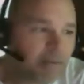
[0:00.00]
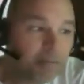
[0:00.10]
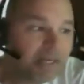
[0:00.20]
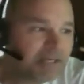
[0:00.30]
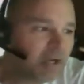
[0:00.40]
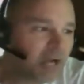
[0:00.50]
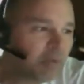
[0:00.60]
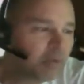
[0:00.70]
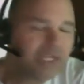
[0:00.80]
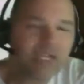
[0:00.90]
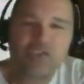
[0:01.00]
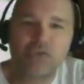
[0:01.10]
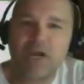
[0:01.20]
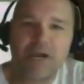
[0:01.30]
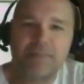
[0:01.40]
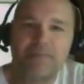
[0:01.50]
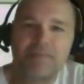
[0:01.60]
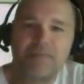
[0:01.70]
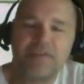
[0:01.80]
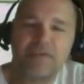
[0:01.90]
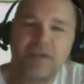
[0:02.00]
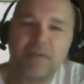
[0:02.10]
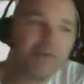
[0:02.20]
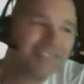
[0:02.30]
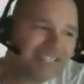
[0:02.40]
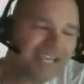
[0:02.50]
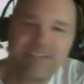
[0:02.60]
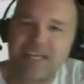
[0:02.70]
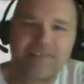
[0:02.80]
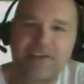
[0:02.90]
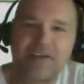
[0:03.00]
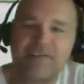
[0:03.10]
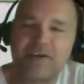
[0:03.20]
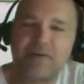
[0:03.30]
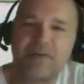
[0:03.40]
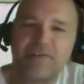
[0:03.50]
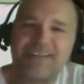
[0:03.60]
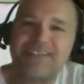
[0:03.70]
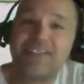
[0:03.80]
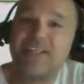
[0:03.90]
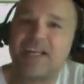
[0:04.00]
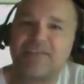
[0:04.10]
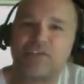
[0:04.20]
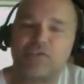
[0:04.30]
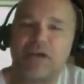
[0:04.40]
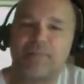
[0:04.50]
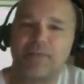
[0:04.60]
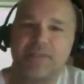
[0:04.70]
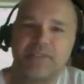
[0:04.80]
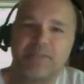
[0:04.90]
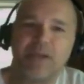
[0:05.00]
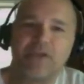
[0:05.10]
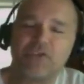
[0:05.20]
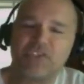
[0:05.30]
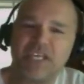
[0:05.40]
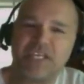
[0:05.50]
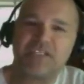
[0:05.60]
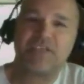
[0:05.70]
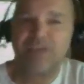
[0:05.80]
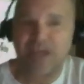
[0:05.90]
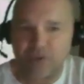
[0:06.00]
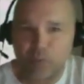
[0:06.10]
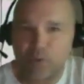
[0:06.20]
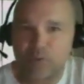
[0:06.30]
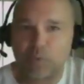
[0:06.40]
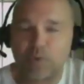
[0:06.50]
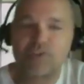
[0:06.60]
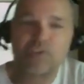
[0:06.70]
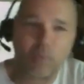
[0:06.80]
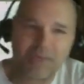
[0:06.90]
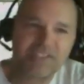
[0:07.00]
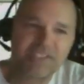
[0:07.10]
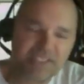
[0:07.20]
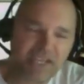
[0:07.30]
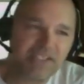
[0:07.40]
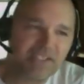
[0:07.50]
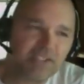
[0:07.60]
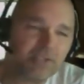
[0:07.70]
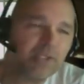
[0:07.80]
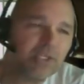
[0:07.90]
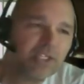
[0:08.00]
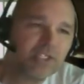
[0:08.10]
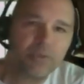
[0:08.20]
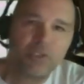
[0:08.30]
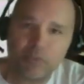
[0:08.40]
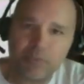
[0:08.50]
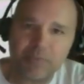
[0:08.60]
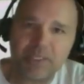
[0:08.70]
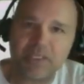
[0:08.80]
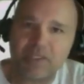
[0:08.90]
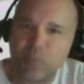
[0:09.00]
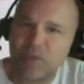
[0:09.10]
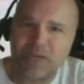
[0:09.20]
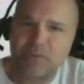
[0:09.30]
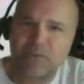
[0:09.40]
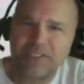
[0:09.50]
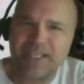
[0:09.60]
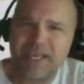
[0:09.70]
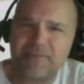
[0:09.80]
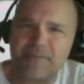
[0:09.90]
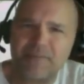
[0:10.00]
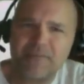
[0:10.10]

But I would not drop. I would only take that if I if I if I did not have to drop my understanding of how the world works, what it's designed to do to a human being, and what I really am.